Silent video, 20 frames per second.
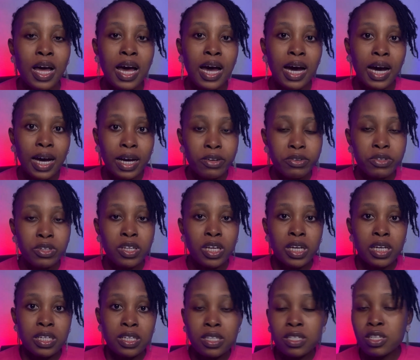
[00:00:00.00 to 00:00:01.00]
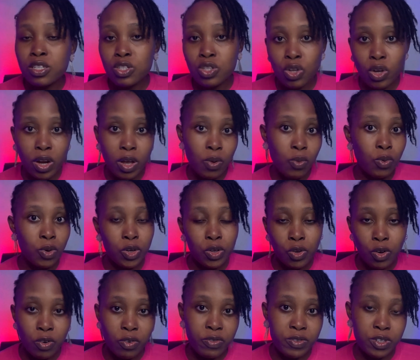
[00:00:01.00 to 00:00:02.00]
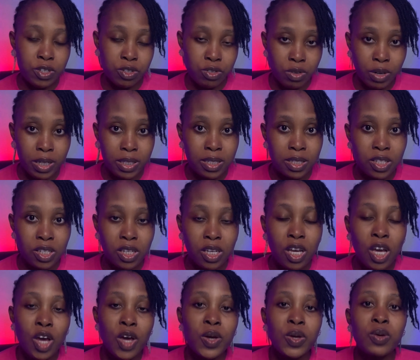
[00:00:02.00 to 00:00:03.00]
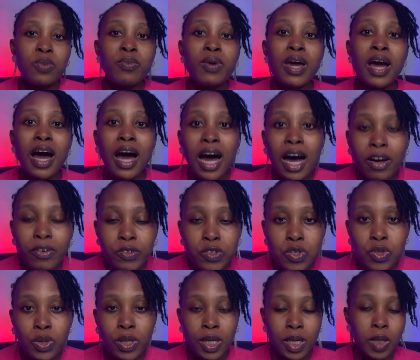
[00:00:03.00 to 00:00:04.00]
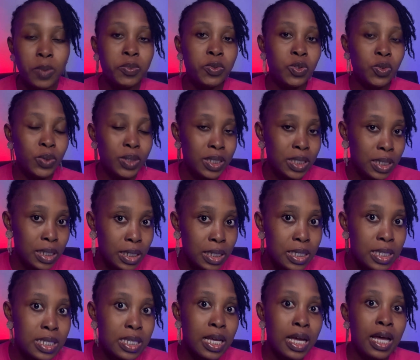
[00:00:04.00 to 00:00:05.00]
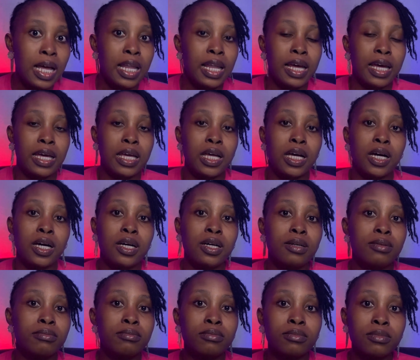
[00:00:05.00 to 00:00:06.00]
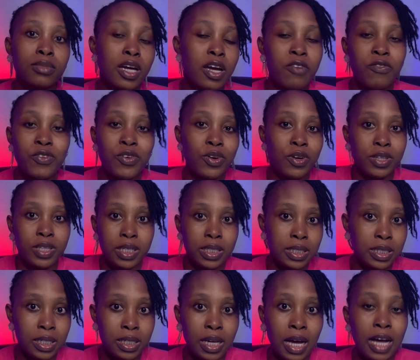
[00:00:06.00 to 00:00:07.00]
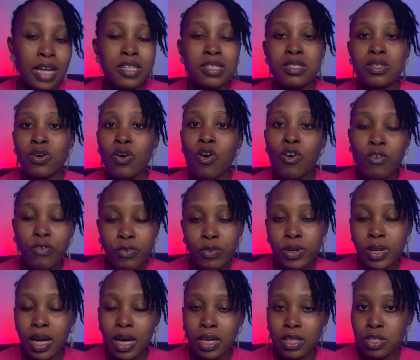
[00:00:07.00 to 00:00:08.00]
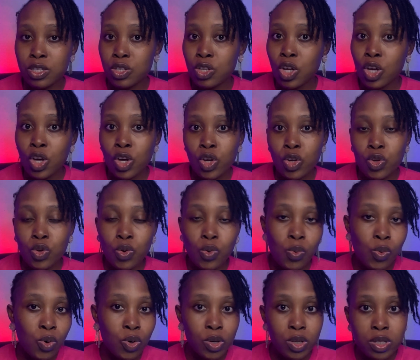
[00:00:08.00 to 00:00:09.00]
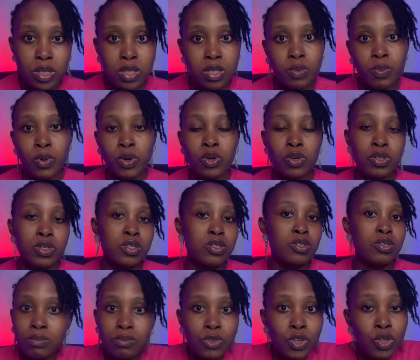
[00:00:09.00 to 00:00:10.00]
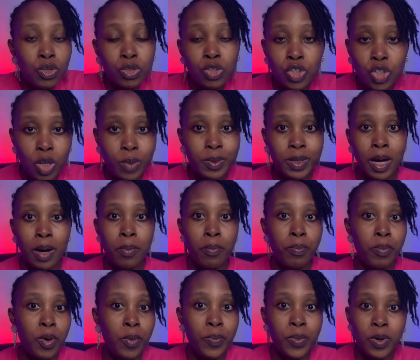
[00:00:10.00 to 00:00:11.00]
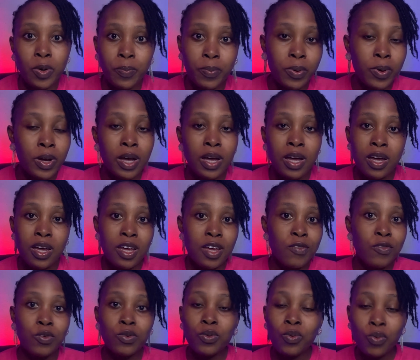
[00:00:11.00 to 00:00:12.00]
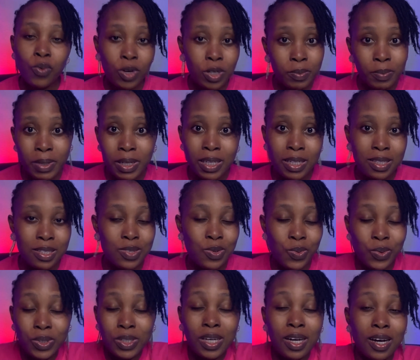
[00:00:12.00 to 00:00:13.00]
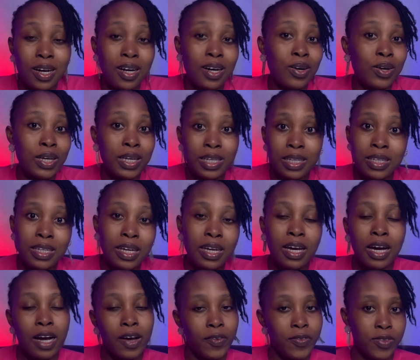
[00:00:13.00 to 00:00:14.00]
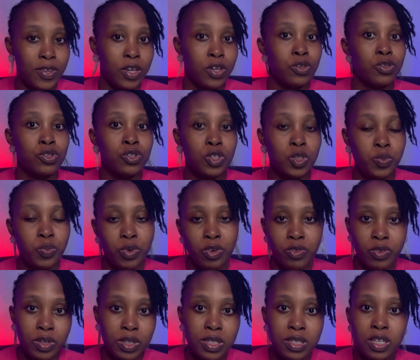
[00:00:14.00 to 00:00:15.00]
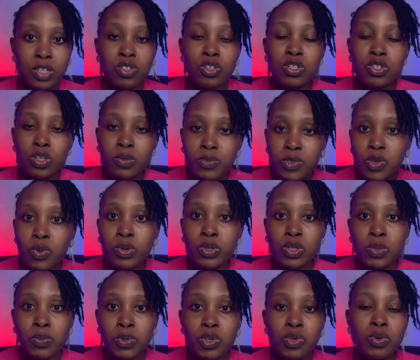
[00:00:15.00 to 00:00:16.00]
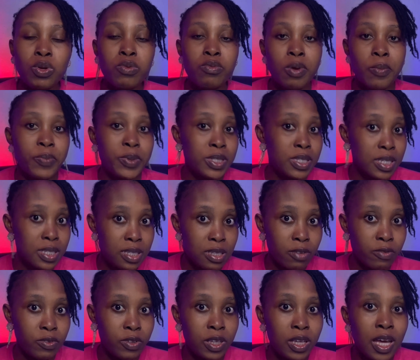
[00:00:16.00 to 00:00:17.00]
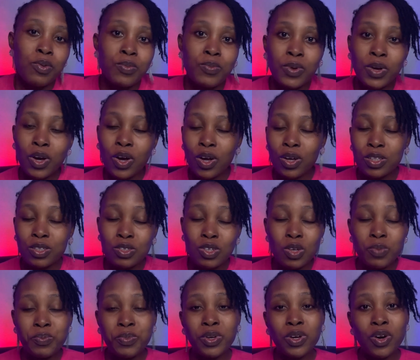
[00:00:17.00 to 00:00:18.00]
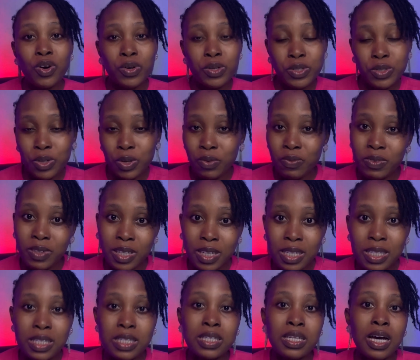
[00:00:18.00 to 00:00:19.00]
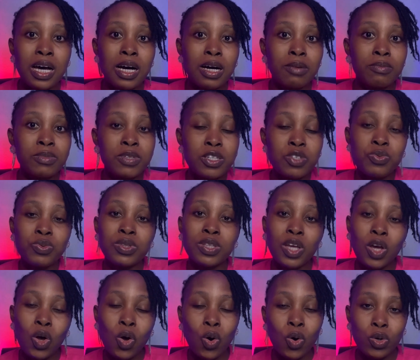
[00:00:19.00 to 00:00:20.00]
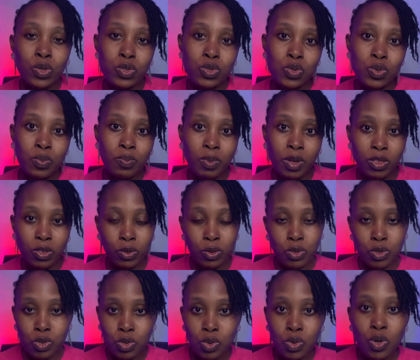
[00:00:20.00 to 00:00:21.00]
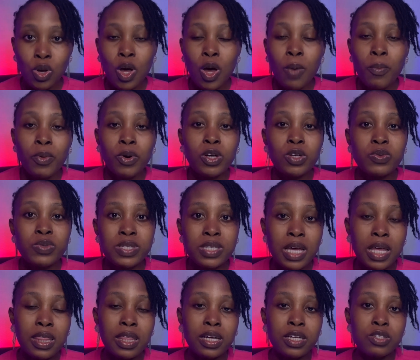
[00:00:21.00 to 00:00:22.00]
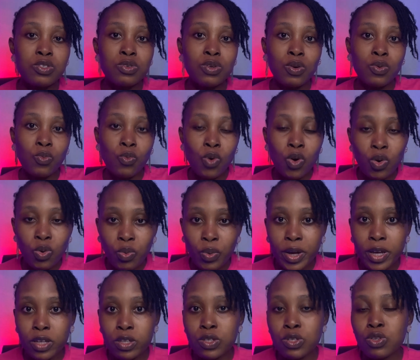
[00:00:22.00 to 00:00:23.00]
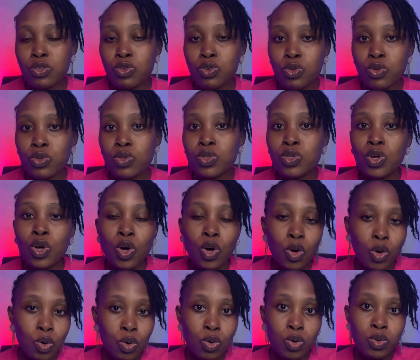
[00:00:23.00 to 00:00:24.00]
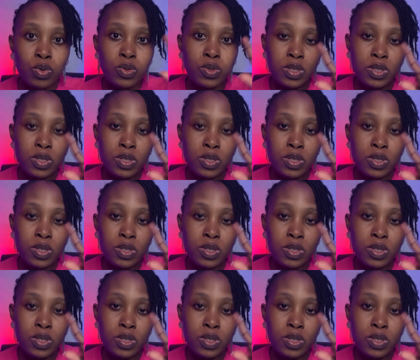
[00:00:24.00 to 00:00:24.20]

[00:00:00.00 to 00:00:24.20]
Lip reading: And this is not a one-off strategy. You may have to keep doing this like every other day, as often as you want, because new jobs can pop up even 1 minute, 1 hour a day after you just previously. So it's something you want to be doing repetitively. Because of this, this will take us to method 2, because we said that one way is to use Google